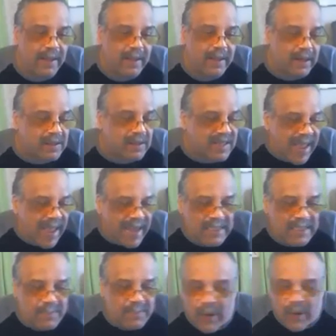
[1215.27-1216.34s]
Your
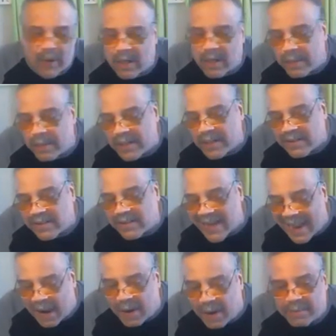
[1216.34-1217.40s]
taxable income is
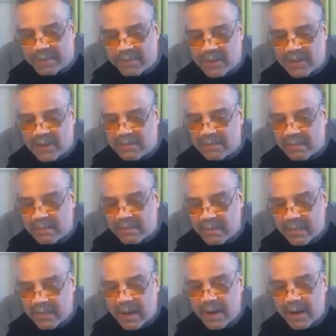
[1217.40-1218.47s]
now
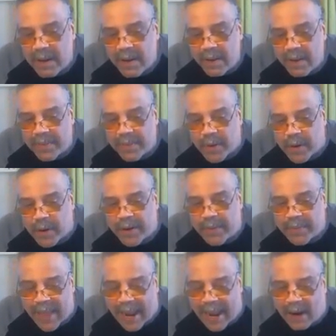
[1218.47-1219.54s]

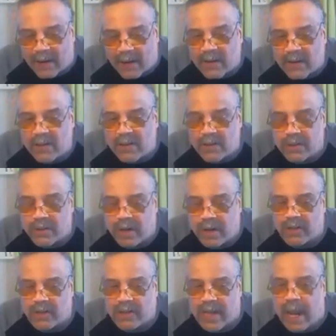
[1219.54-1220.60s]

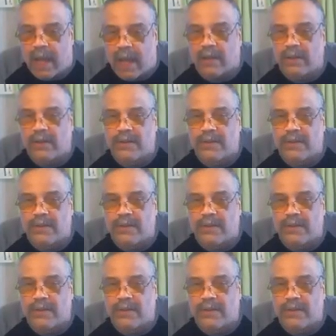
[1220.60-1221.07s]
$30,200.